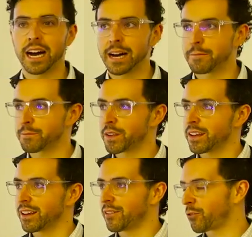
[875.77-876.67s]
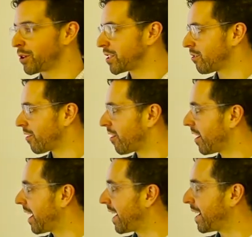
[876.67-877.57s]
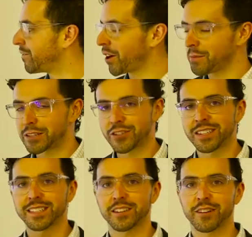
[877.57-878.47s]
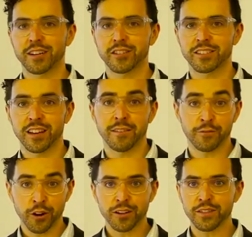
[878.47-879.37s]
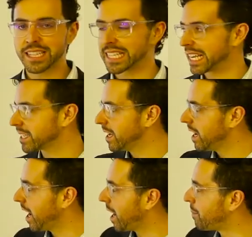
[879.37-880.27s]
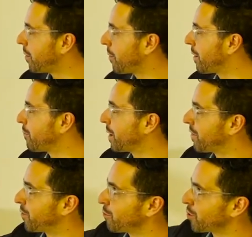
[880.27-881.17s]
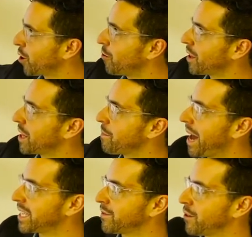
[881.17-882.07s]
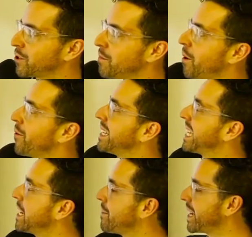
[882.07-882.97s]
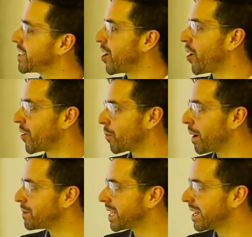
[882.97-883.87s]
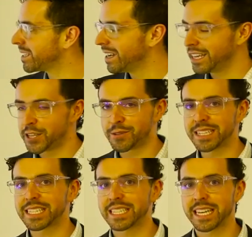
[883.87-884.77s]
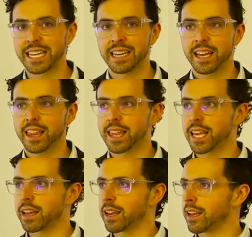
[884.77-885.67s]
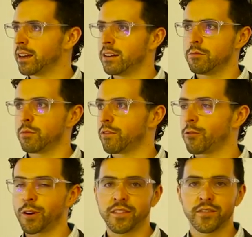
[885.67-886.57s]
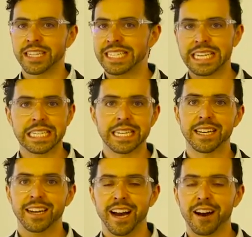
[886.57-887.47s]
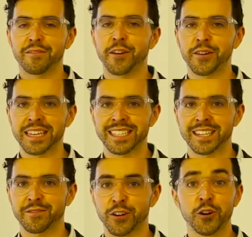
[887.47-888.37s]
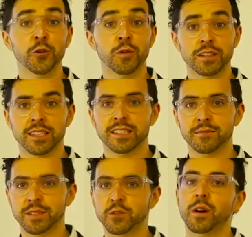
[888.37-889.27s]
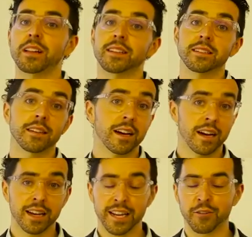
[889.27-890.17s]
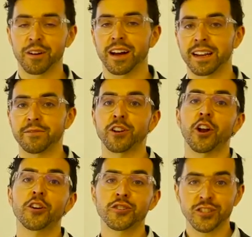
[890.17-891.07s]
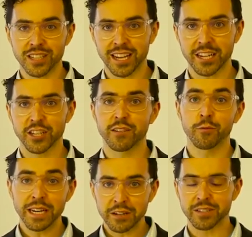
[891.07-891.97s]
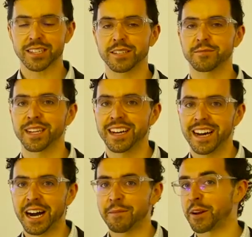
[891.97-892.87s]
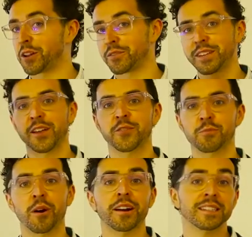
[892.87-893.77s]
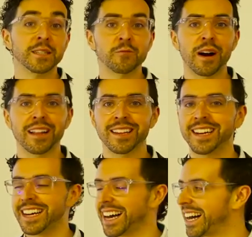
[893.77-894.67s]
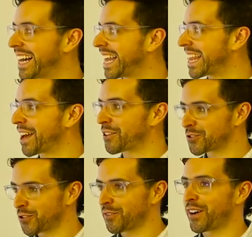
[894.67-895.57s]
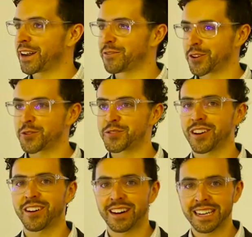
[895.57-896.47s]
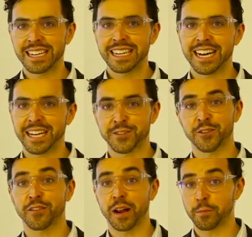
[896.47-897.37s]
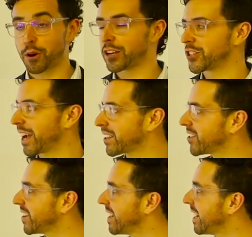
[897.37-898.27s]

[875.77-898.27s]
Um, of course, there are uh, environmental considerations uh, for all of these things, uh, but if you go to the past component database on their website, you can see the 40, 50, 60 uh, various different curtain wall systems, as well as uh, you know an even larger selection of window systems um, and all of the other products as well uh, that are certified for use on uh, certified projects.